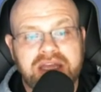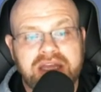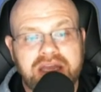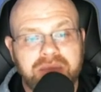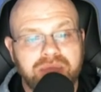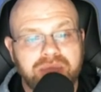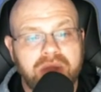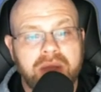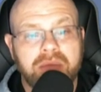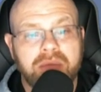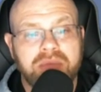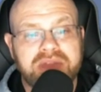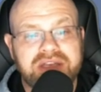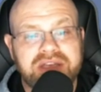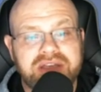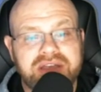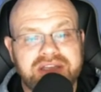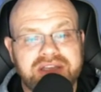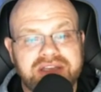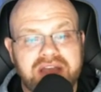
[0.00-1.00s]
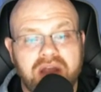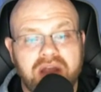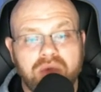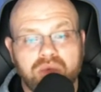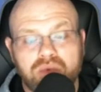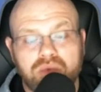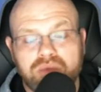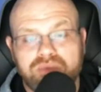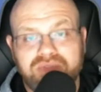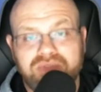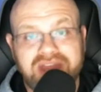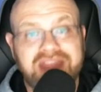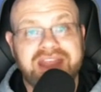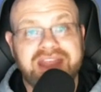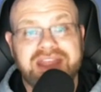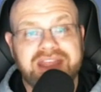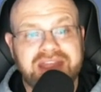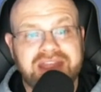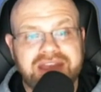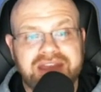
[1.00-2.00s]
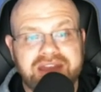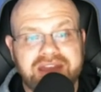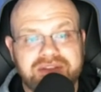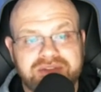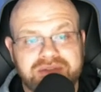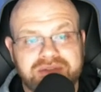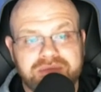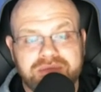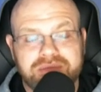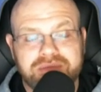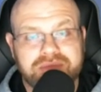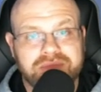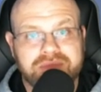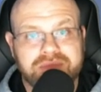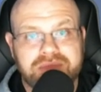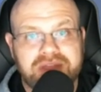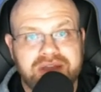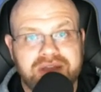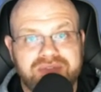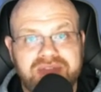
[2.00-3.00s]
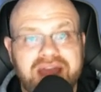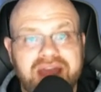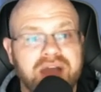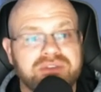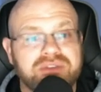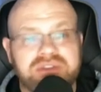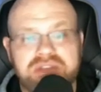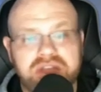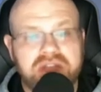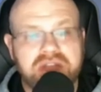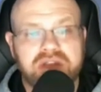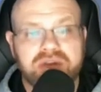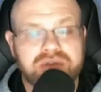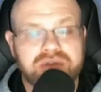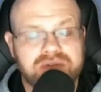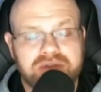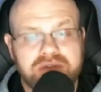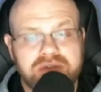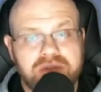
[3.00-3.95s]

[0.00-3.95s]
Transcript: and probably did not think in 1,000 years